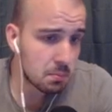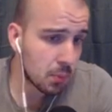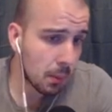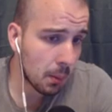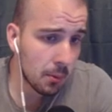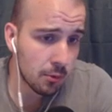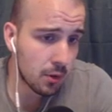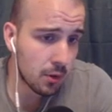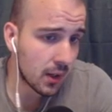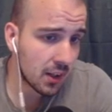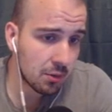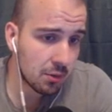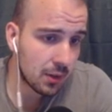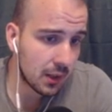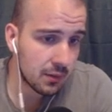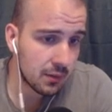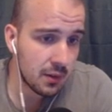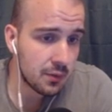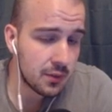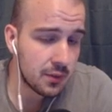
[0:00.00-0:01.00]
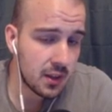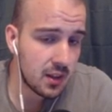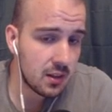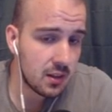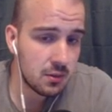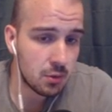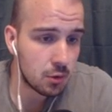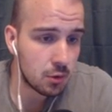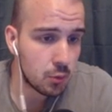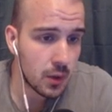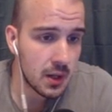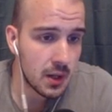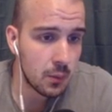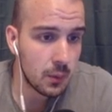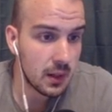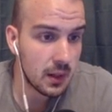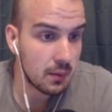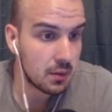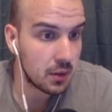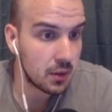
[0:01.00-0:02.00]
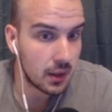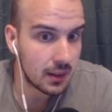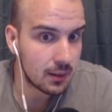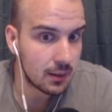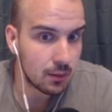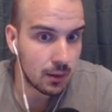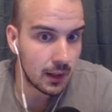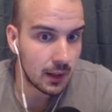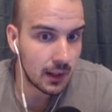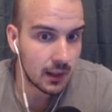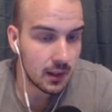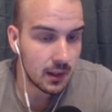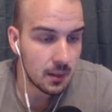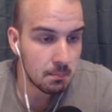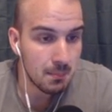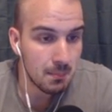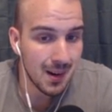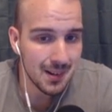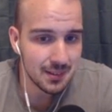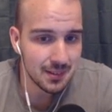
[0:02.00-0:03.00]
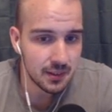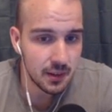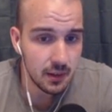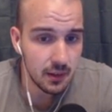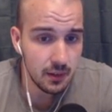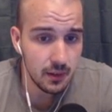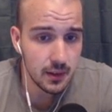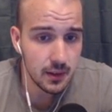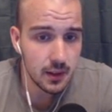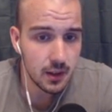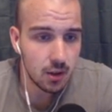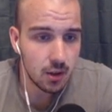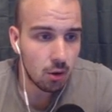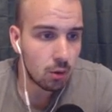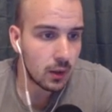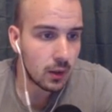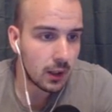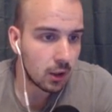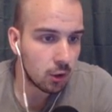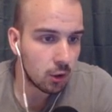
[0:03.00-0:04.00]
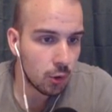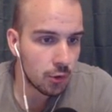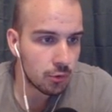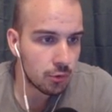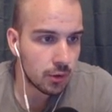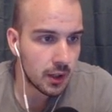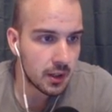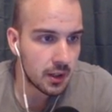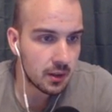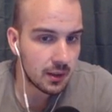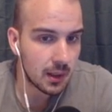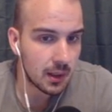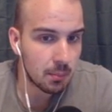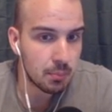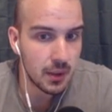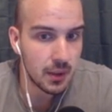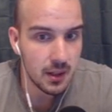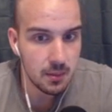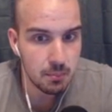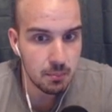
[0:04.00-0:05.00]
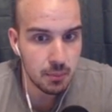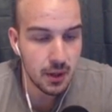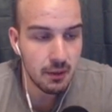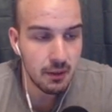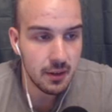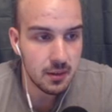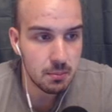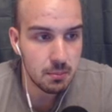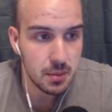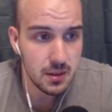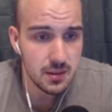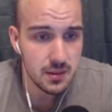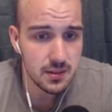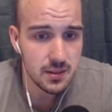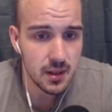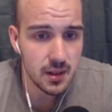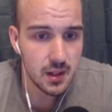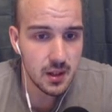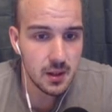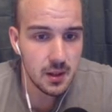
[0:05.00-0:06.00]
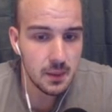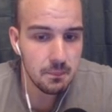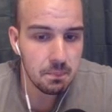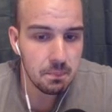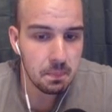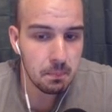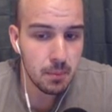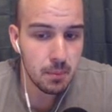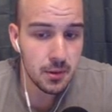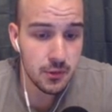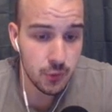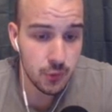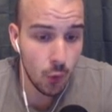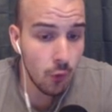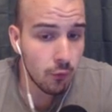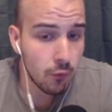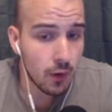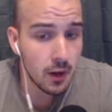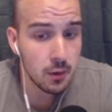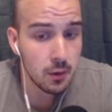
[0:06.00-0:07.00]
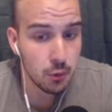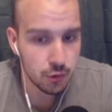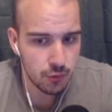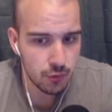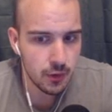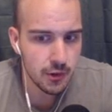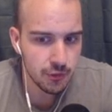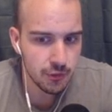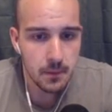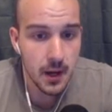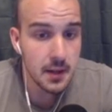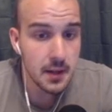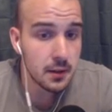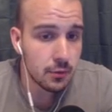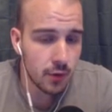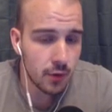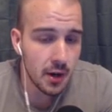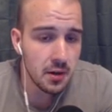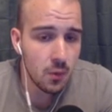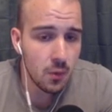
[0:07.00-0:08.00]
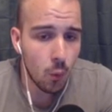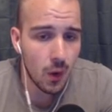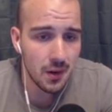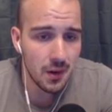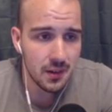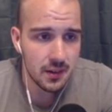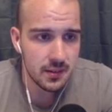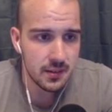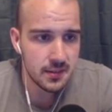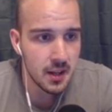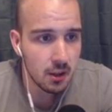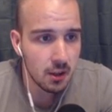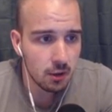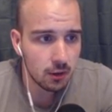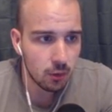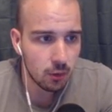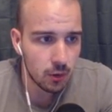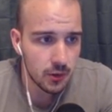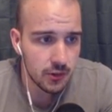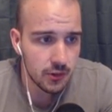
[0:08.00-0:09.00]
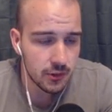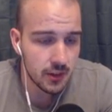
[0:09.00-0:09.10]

Probably is gonna get like 15 to 20 whenever you get like max gear, or like close to getting like pre-raid beasts. But so far it looks very strong. And the final one is Necrolords.